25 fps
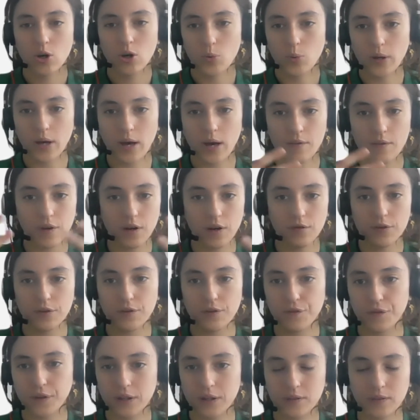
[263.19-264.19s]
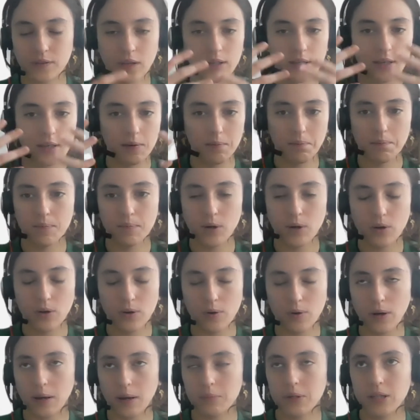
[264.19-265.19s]
We have everything taking
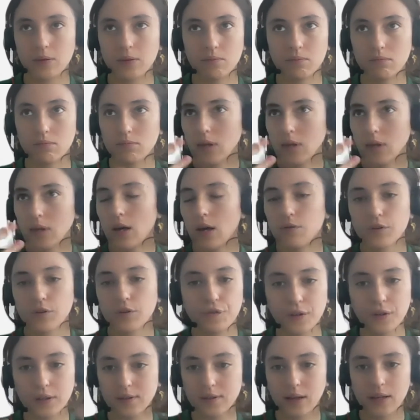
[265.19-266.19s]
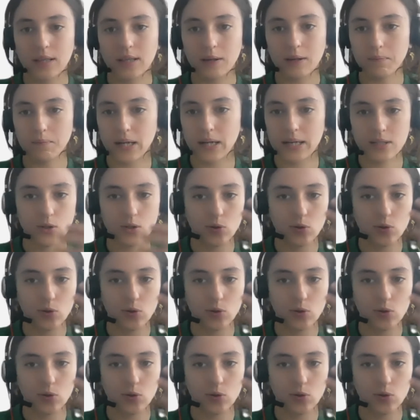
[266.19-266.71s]
place,